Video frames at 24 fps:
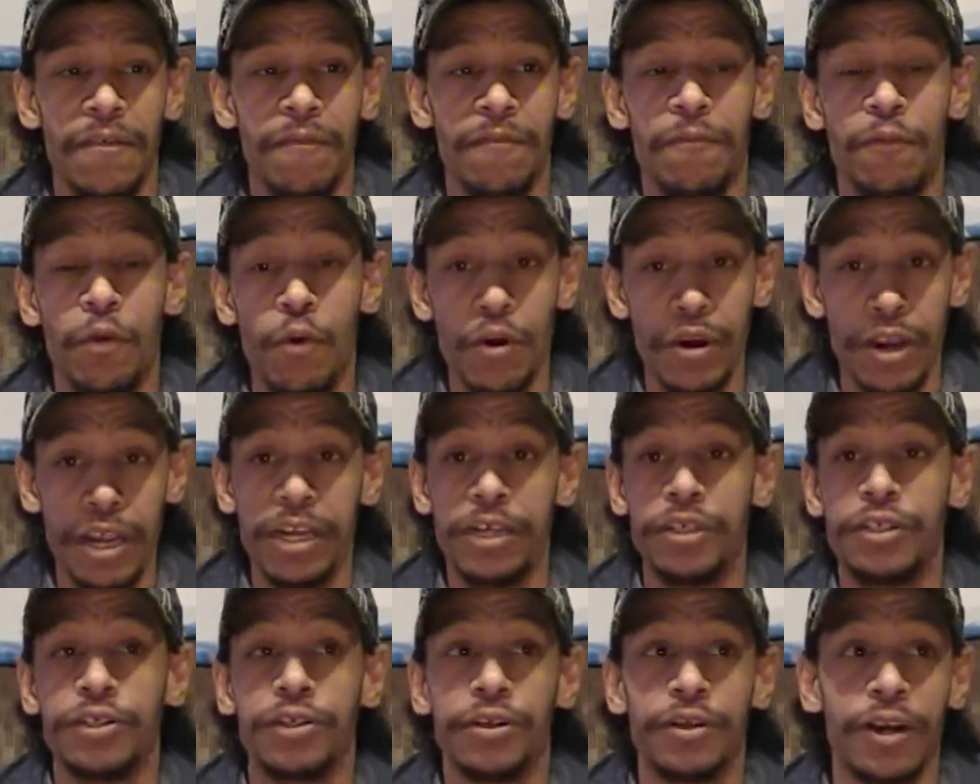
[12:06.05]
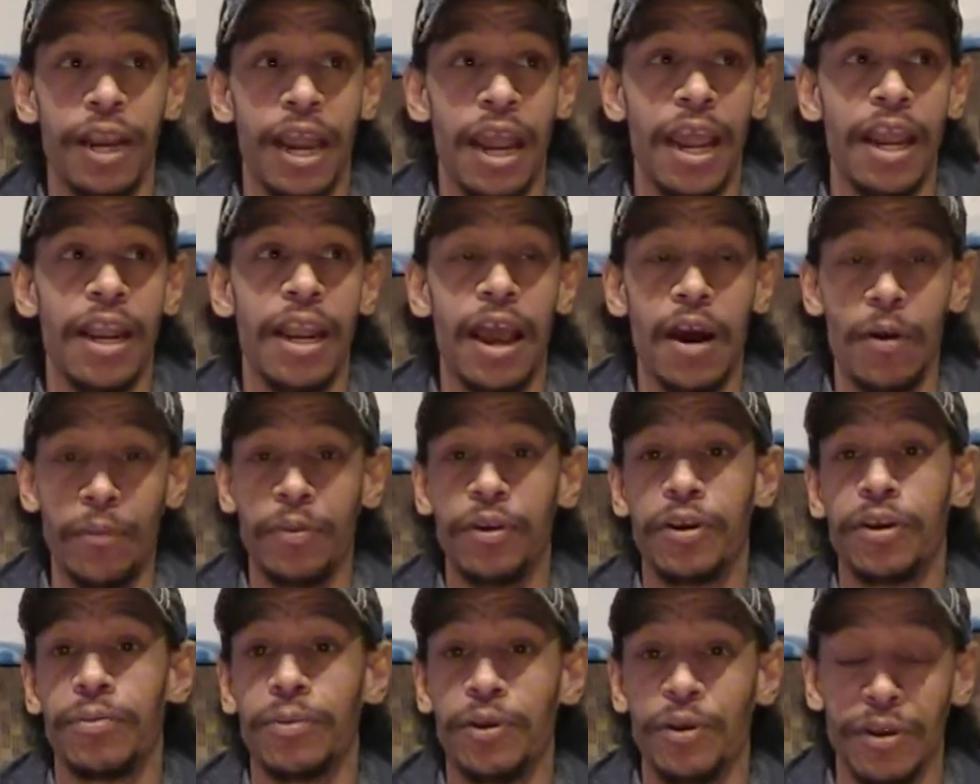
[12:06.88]
for nature and help the
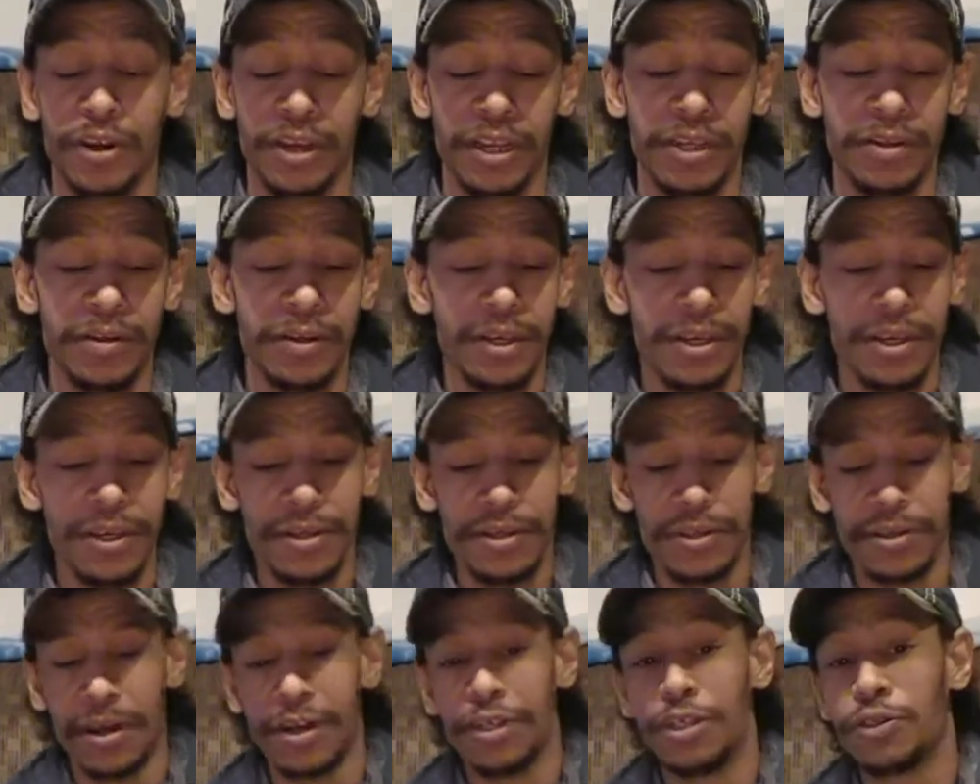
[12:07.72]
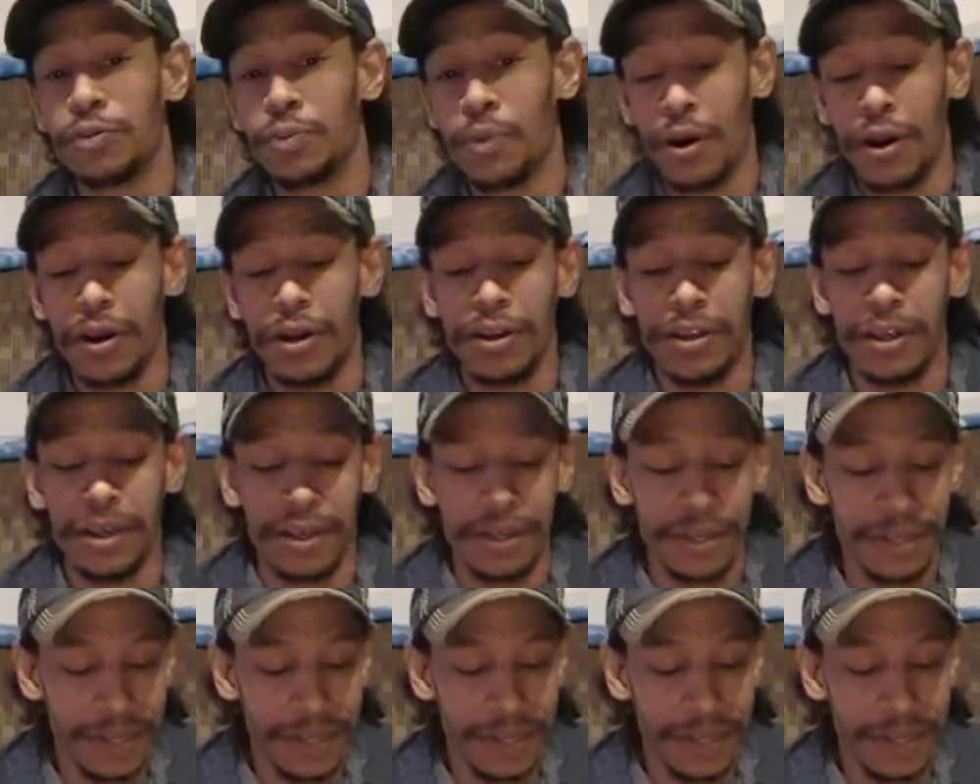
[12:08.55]
community. So I just wanted to